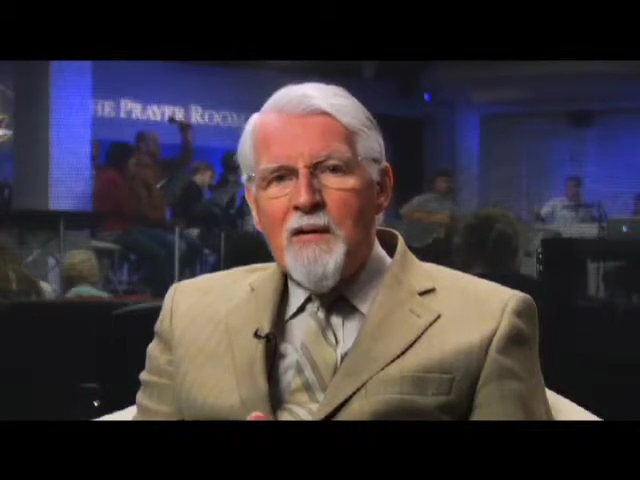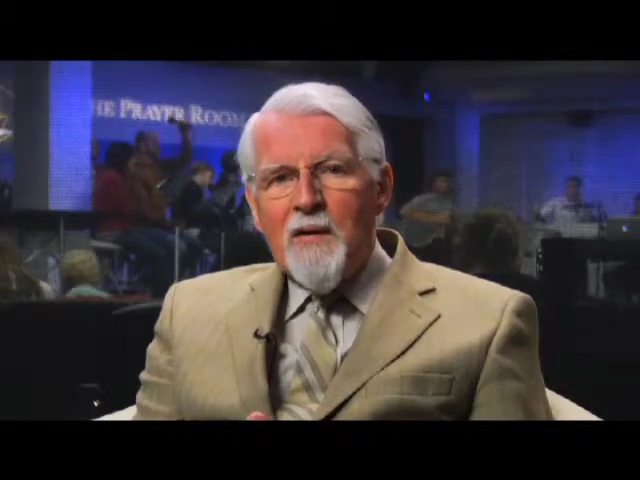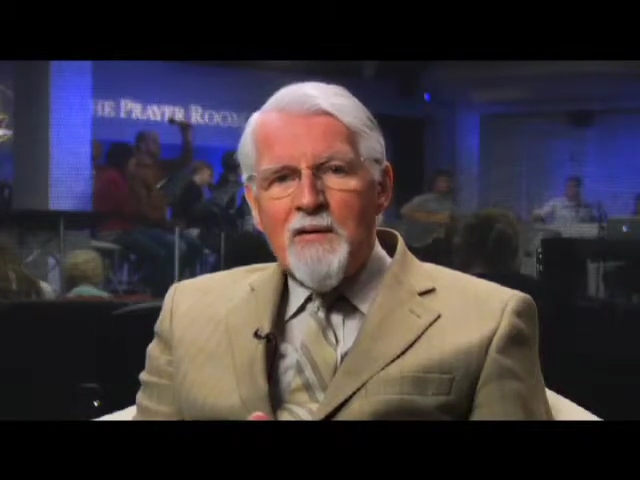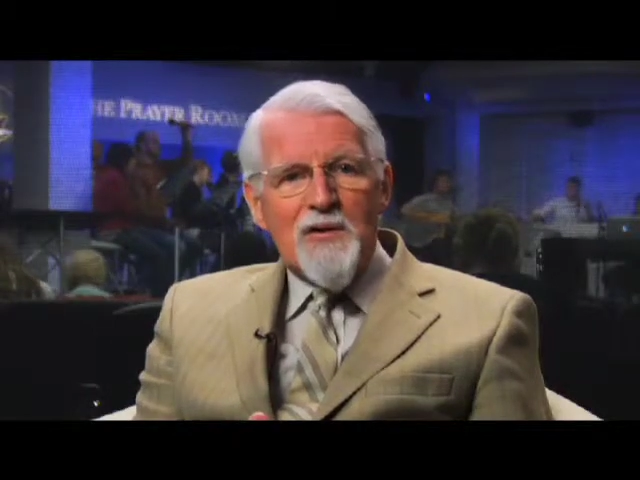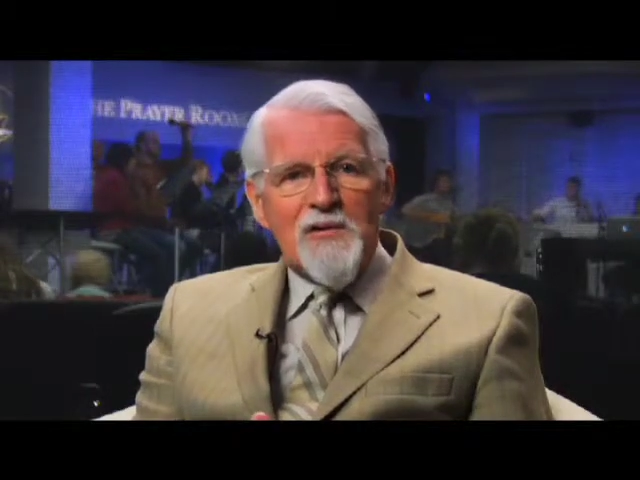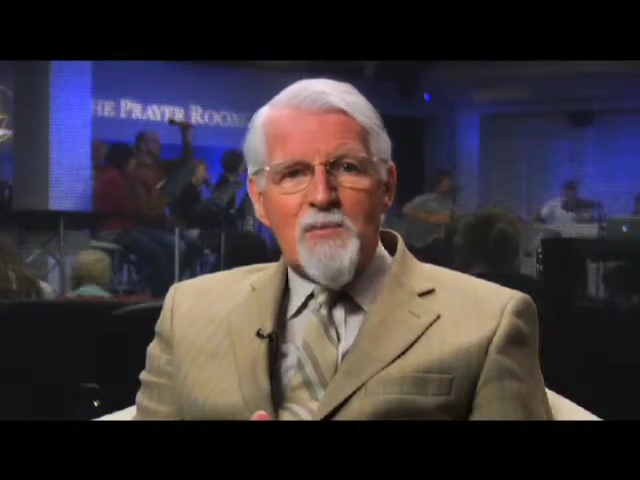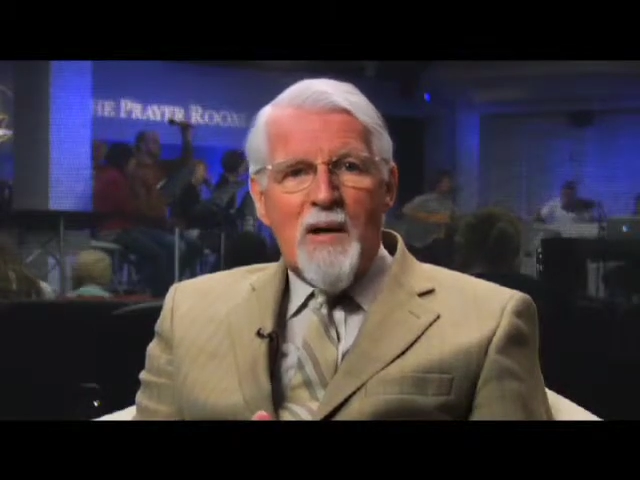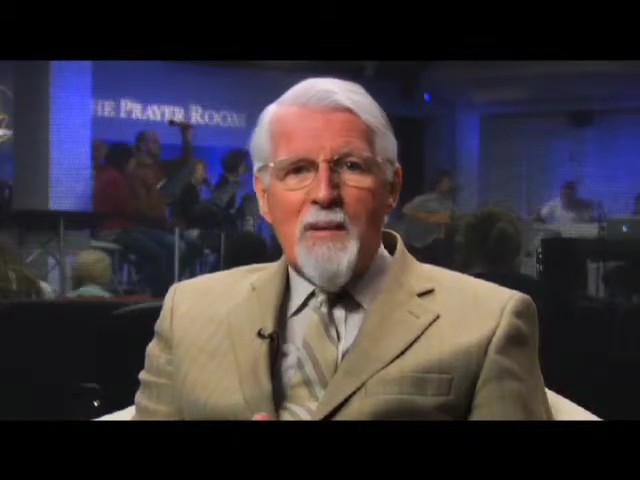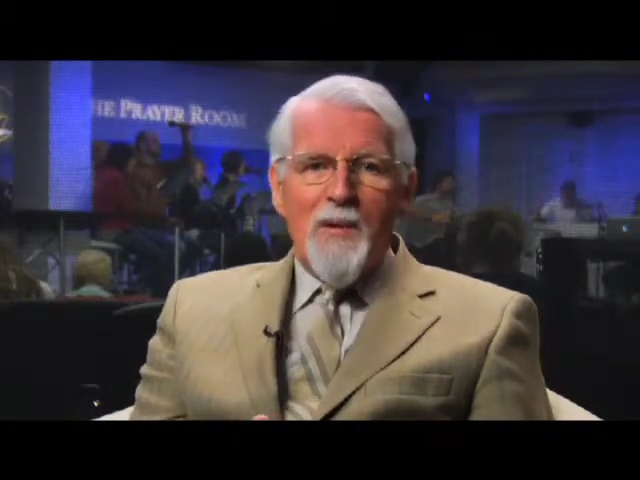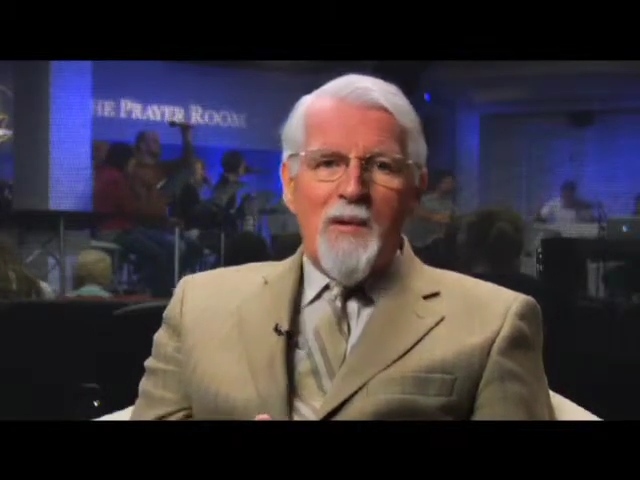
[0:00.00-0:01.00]
not just
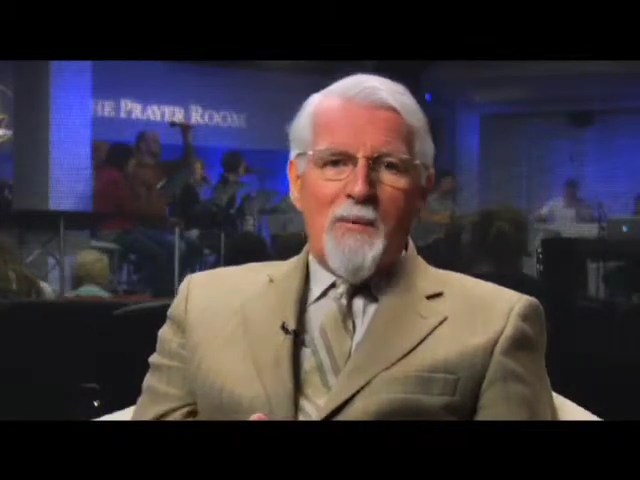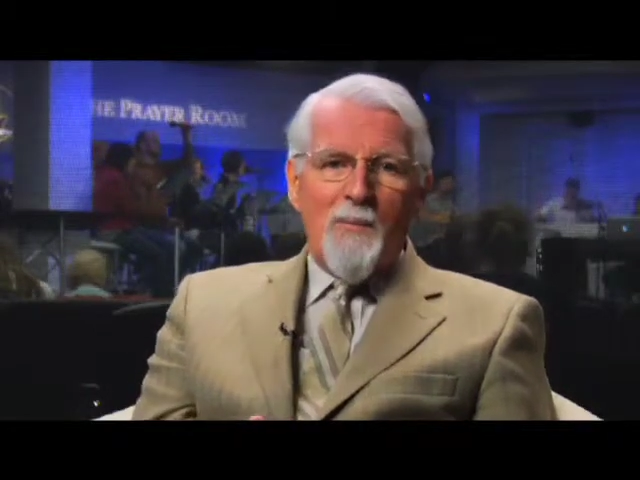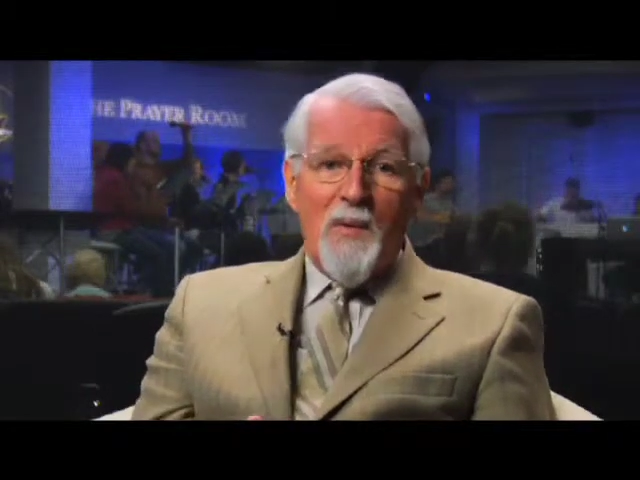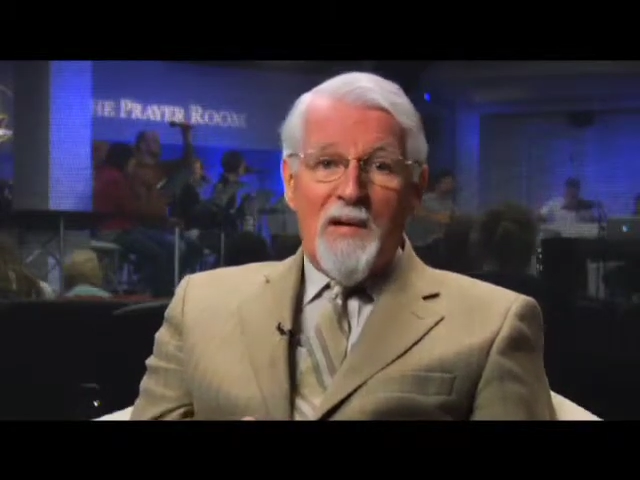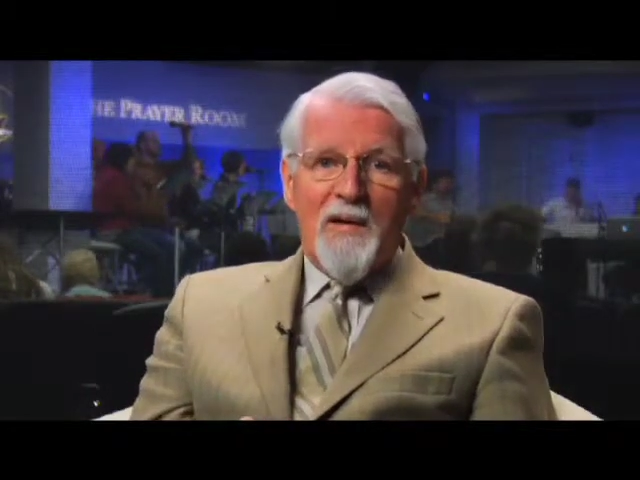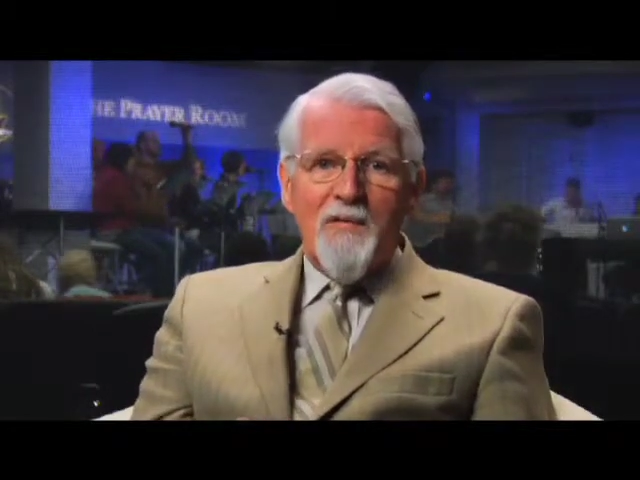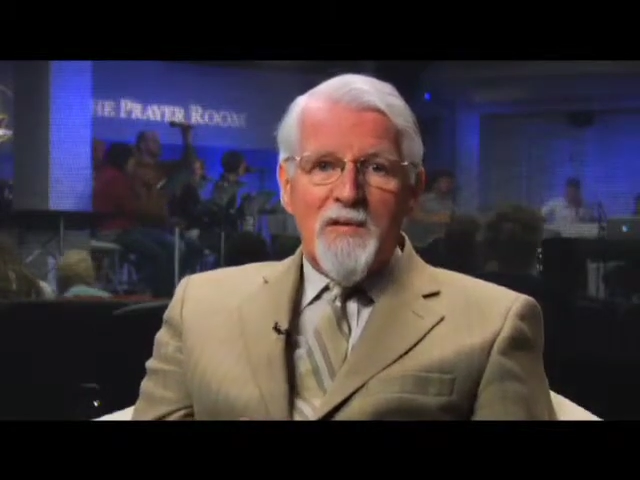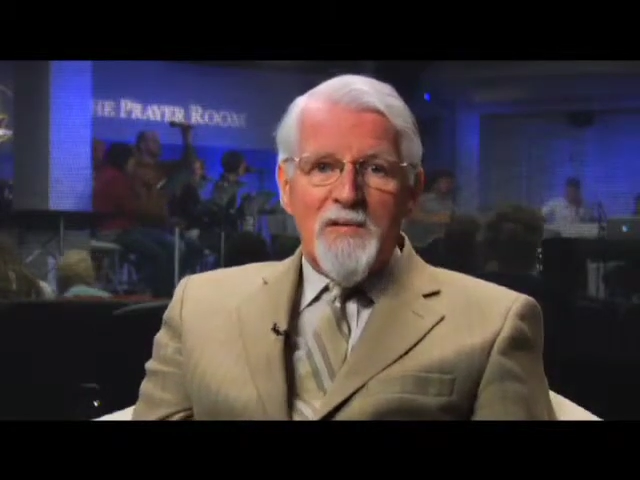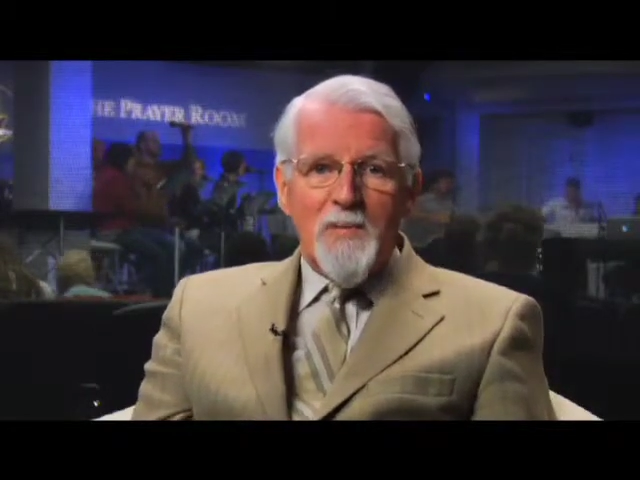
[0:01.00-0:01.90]
by being believers,